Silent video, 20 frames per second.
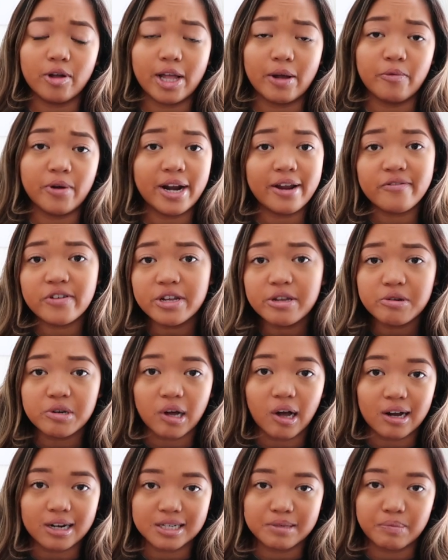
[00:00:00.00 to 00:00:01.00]
whenever you
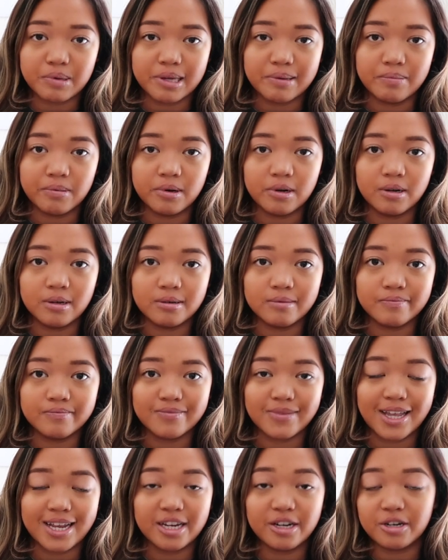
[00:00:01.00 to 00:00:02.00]
talk to people
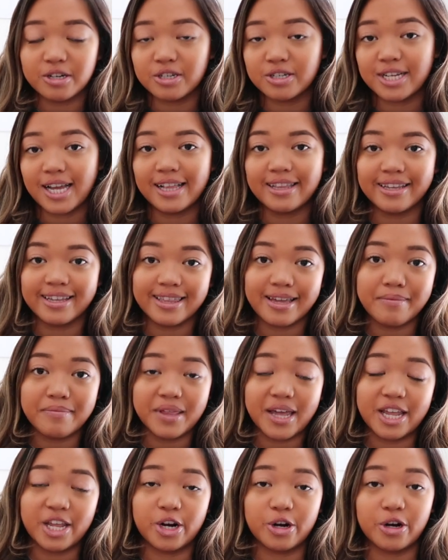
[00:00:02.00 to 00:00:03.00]
and you're telling
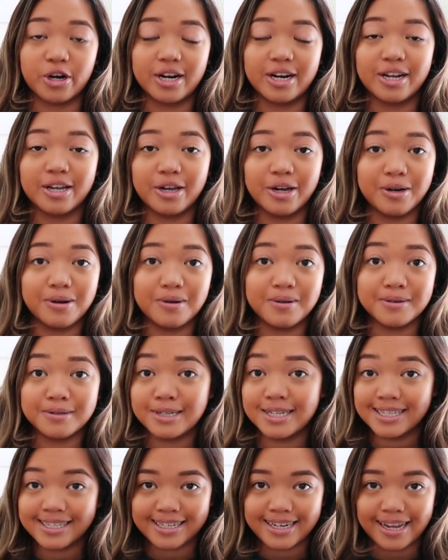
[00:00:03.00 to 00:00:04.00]
them that you're gonna go
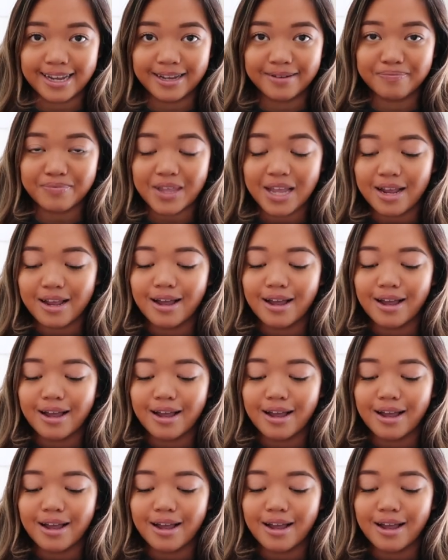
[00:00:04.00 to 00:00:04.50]
to state,